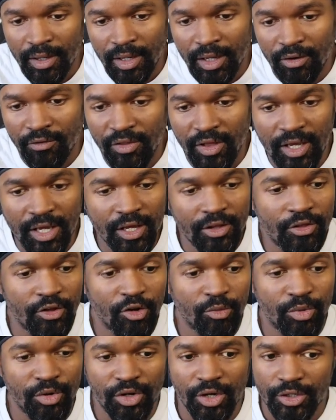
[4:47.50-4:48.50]
If they get
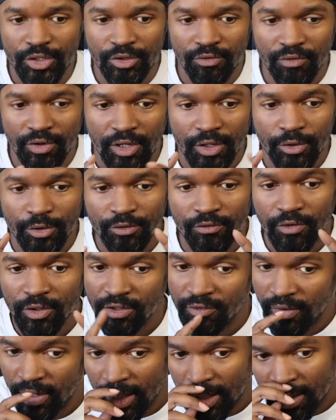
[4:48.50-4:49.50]
their production vehicles
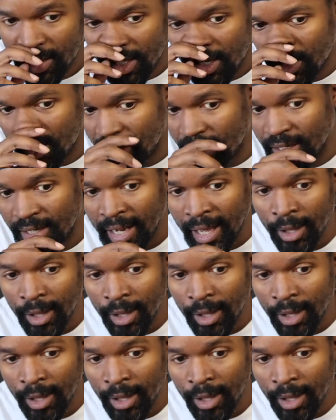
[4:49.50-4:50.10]
fully validated and